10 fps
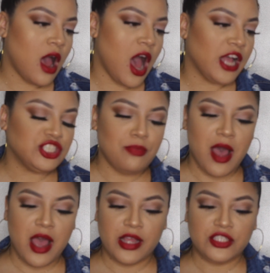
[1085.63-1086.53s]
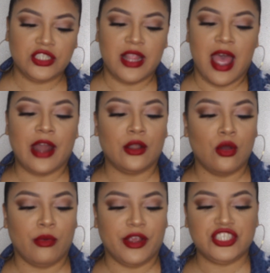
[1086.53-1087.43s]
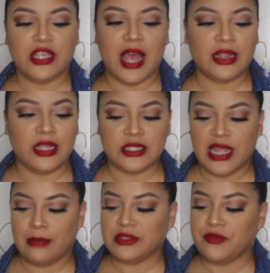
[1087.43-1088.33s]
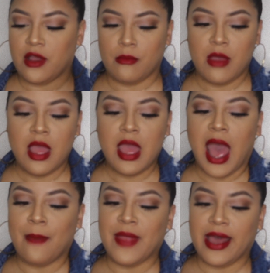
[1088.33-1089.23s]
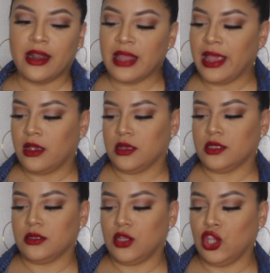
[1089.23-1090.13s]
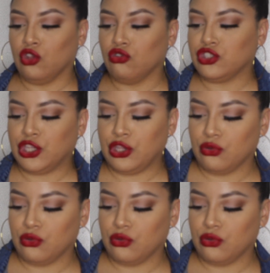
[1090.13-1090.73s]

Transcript: Hodgepodge. Now I don't know where she got these names from. I'm not a like huge